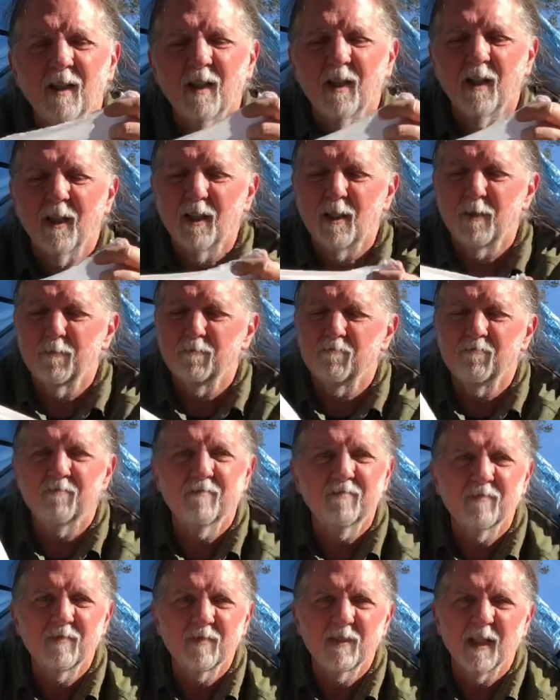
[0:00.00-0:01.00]
And
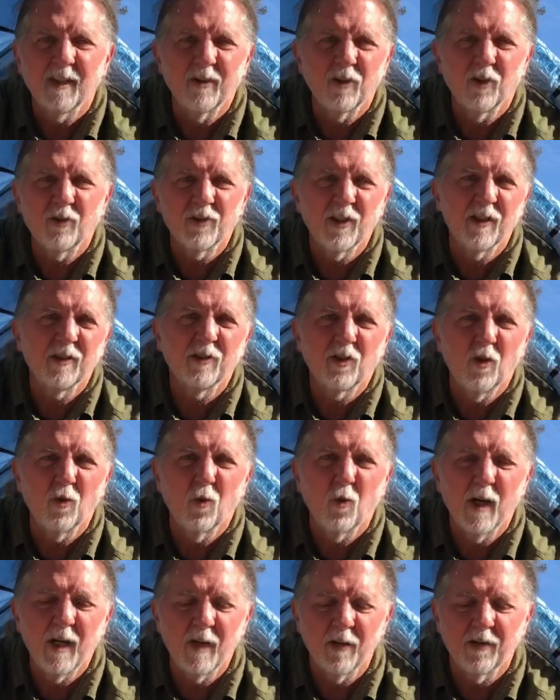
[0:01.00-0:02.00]
those things don't
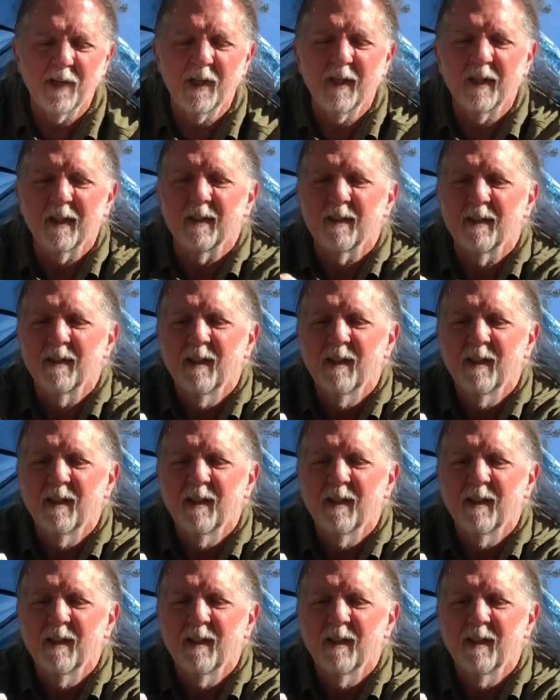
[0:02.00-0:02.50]
weigh a thing.